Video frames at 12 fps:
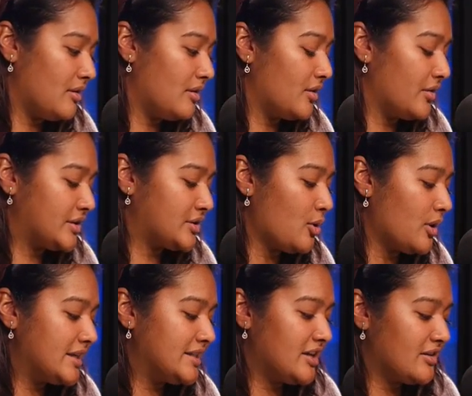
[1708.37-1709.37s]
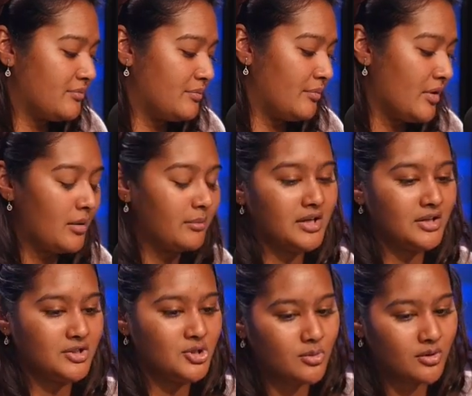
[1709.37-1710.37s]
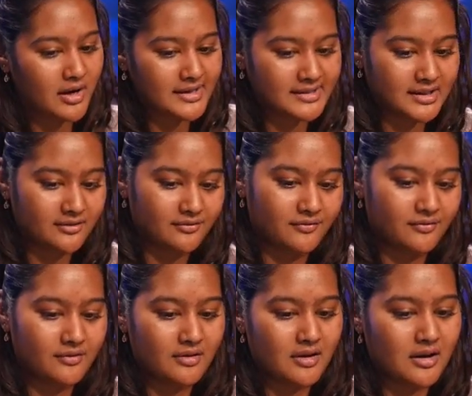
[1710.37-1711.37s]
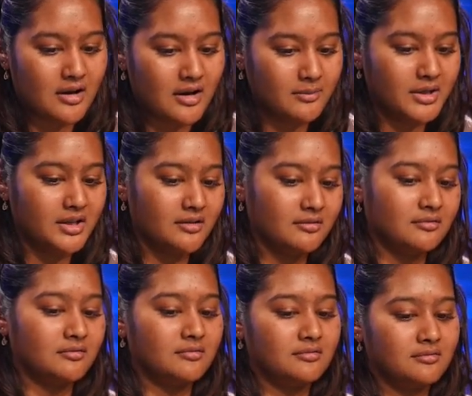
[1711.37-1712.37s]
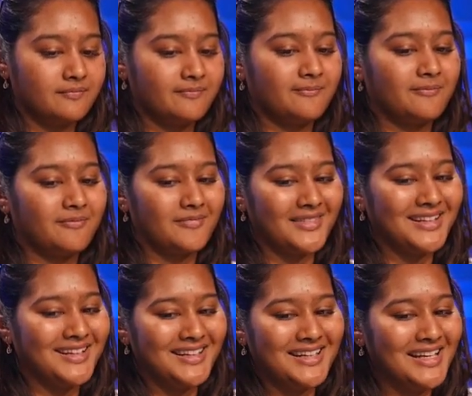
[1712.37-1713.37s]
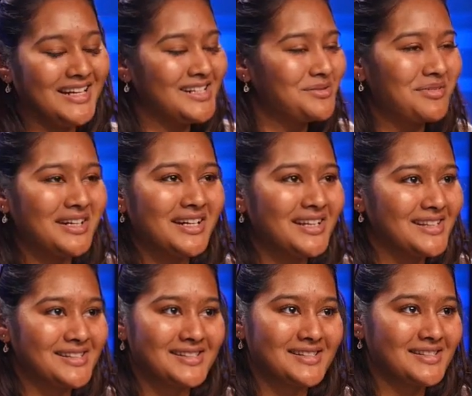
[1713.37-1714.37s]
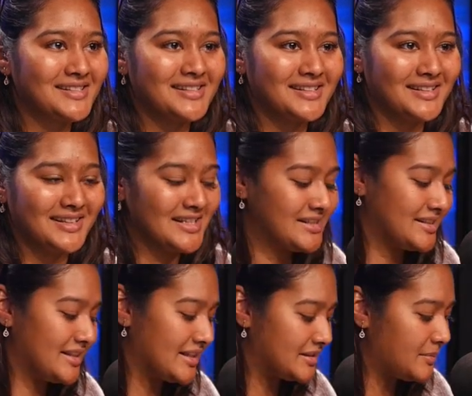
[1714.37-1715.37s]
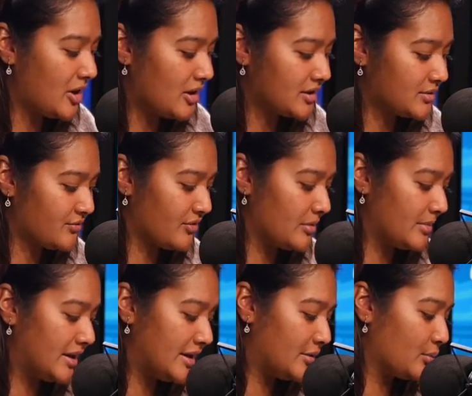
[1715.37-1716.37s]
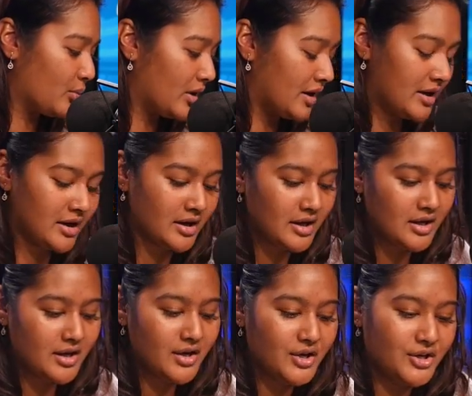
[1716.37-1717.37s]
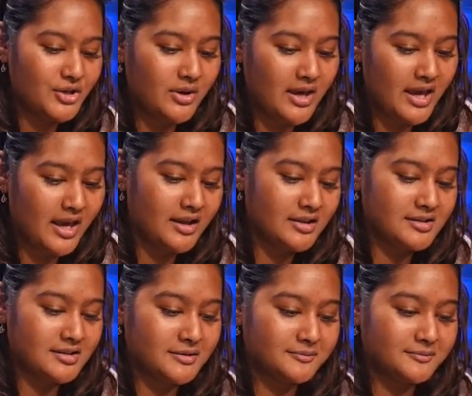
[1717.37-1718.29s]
this whole idea of not being too aggressive, I mean, it is what it is. Let's be honest for a minute, where you can't.